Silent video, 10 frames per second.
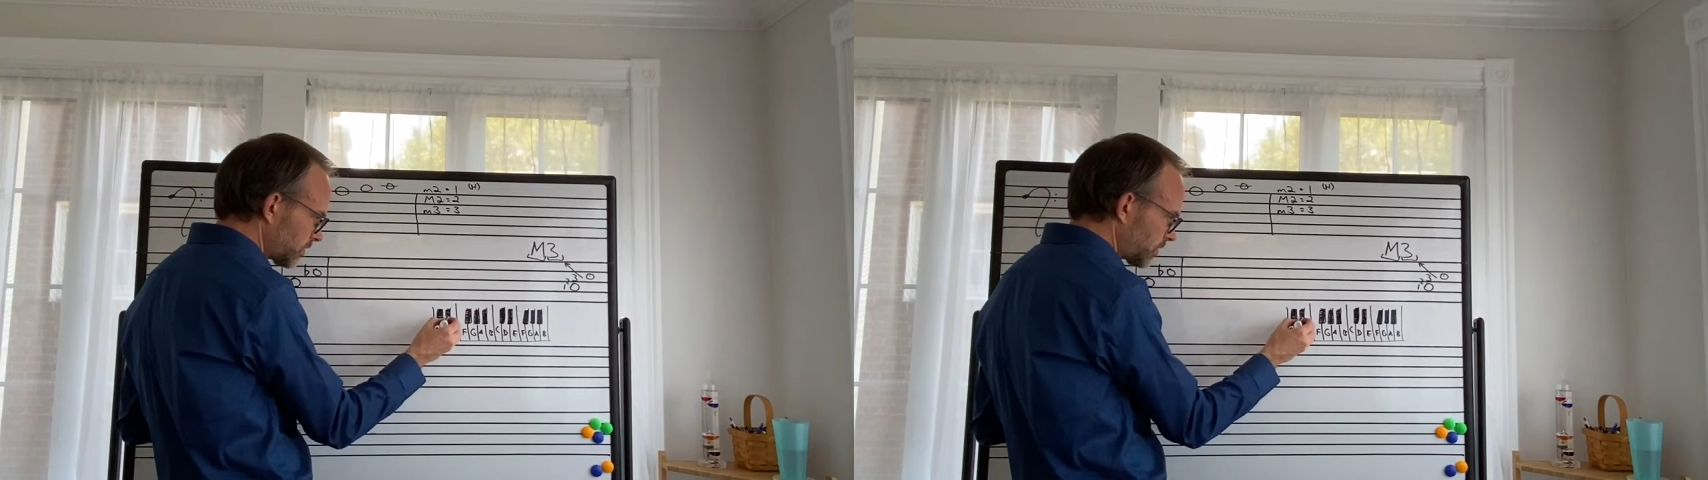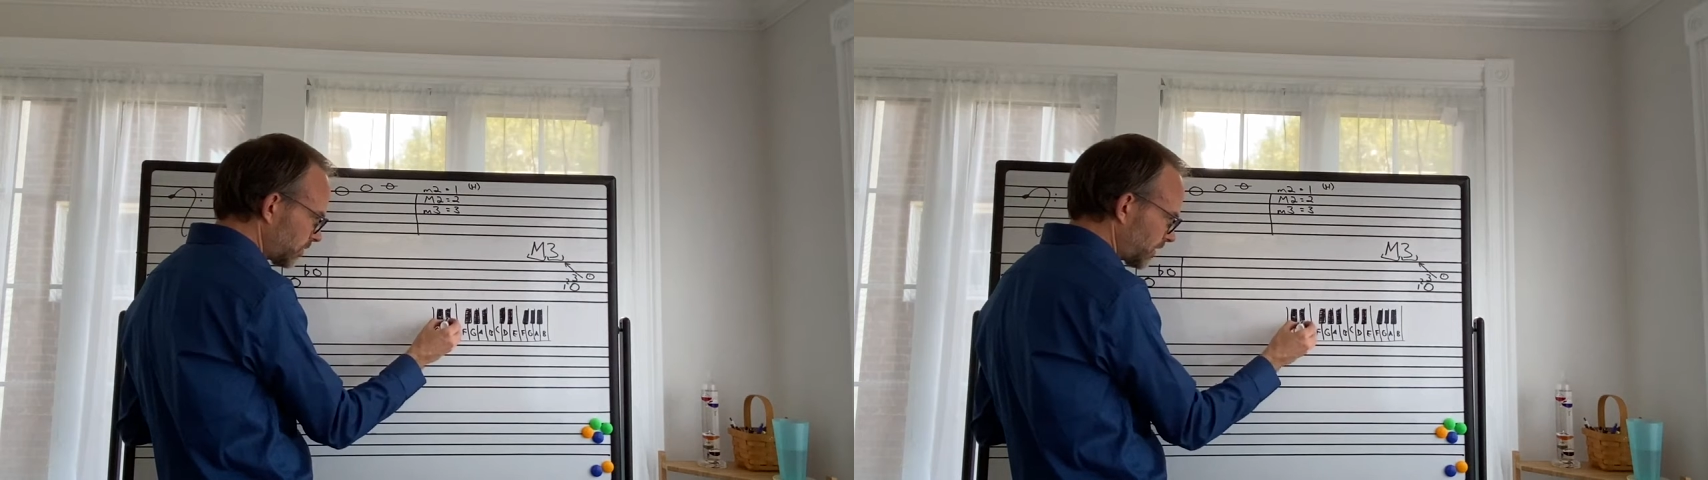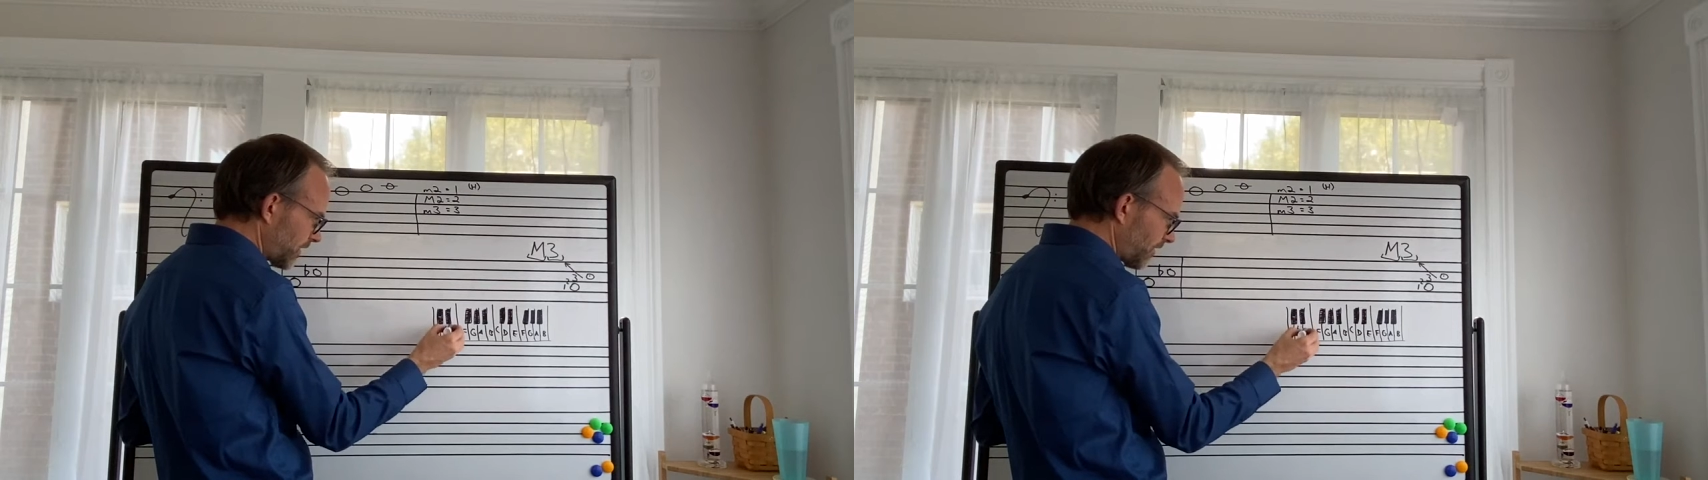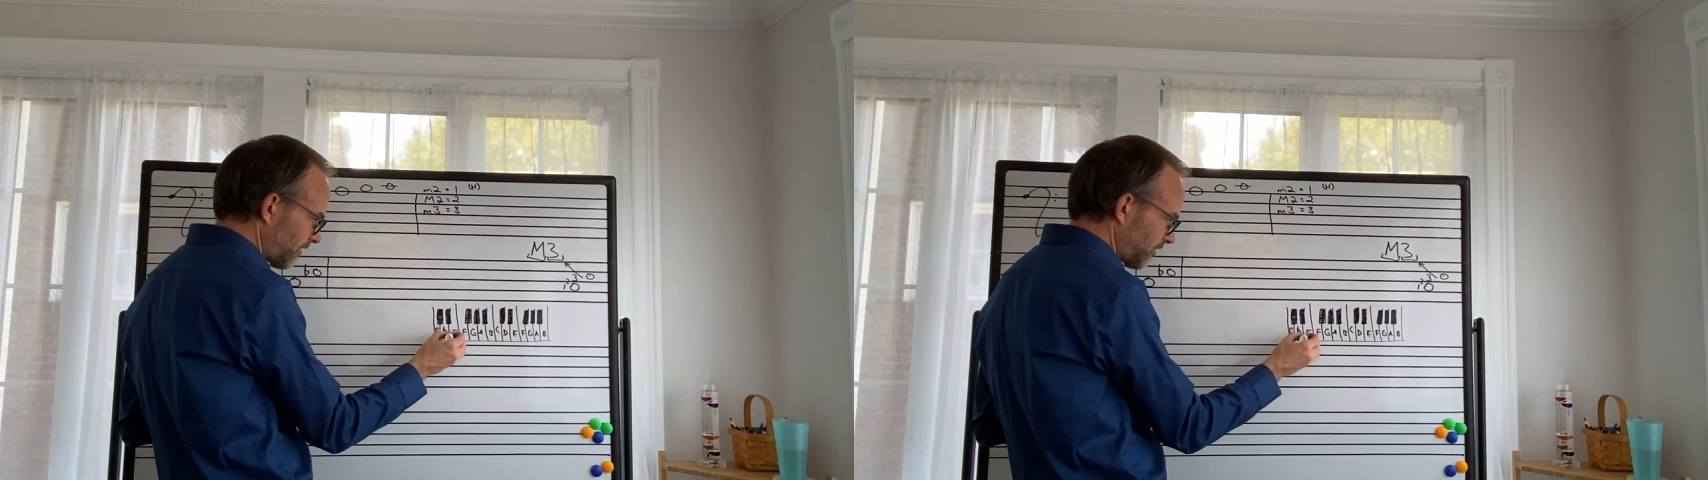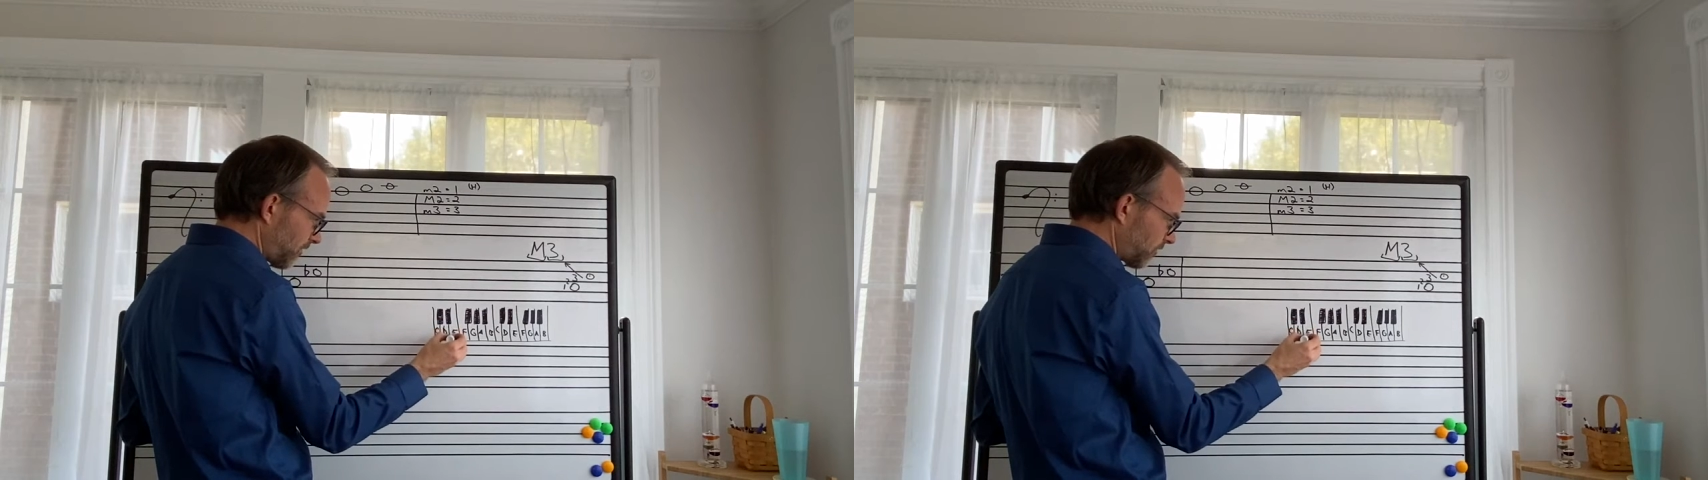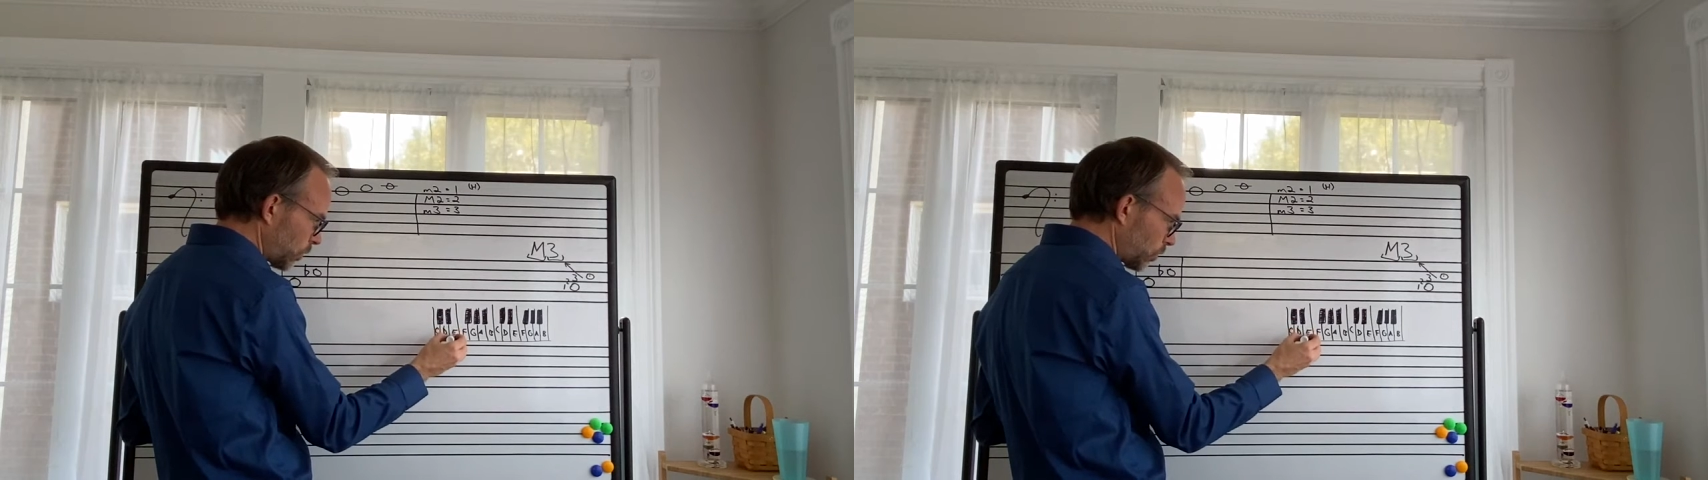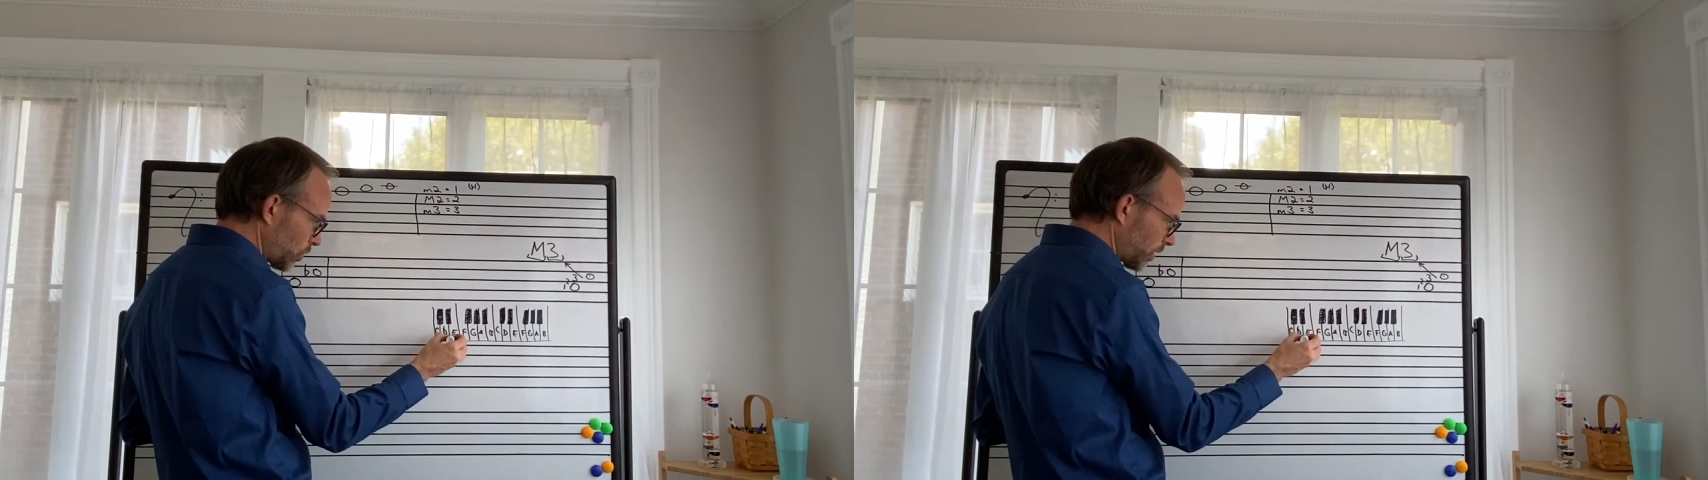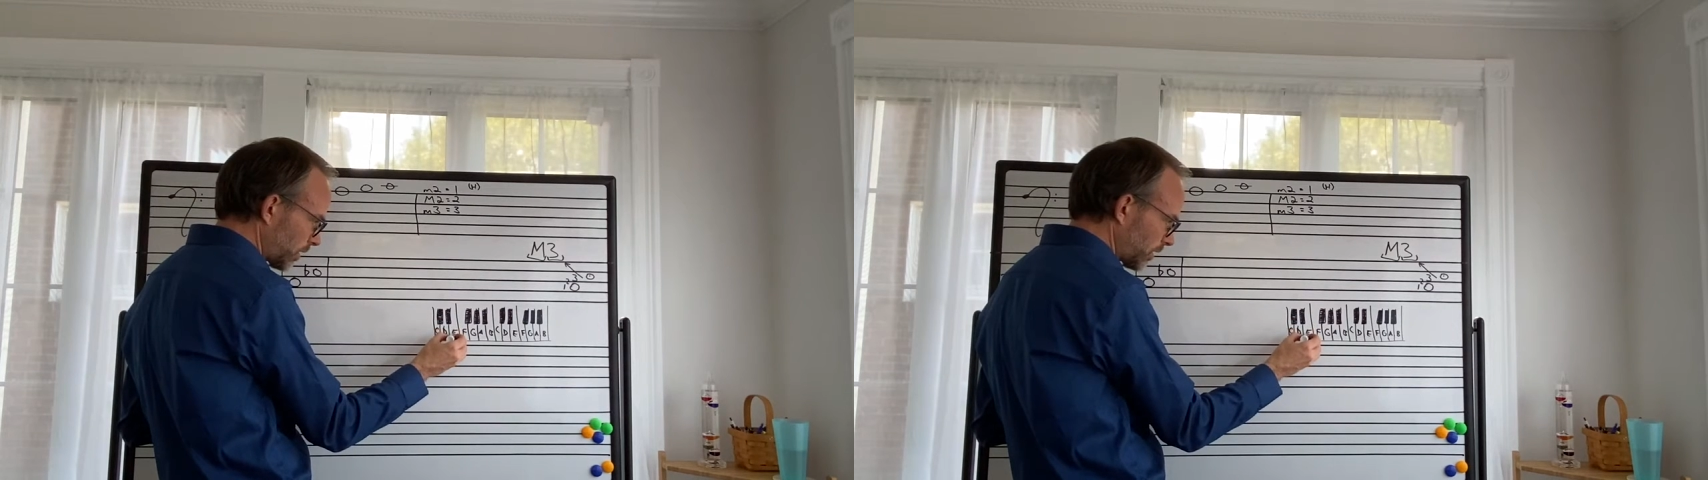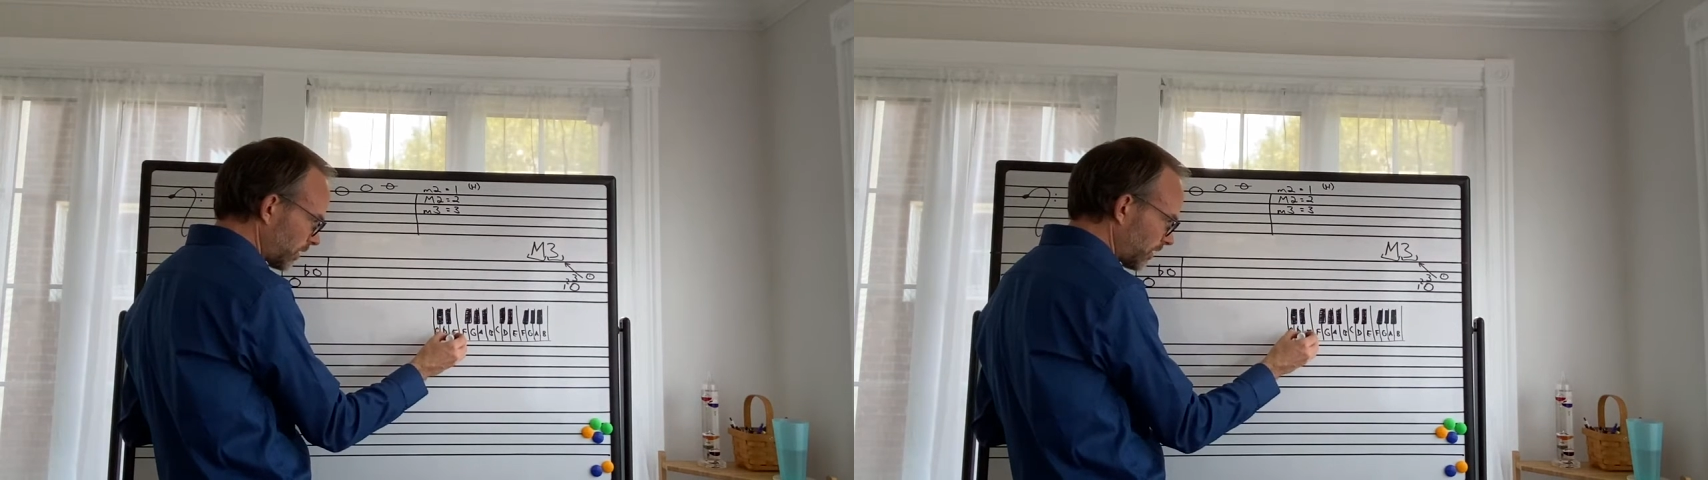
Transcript: 3, 4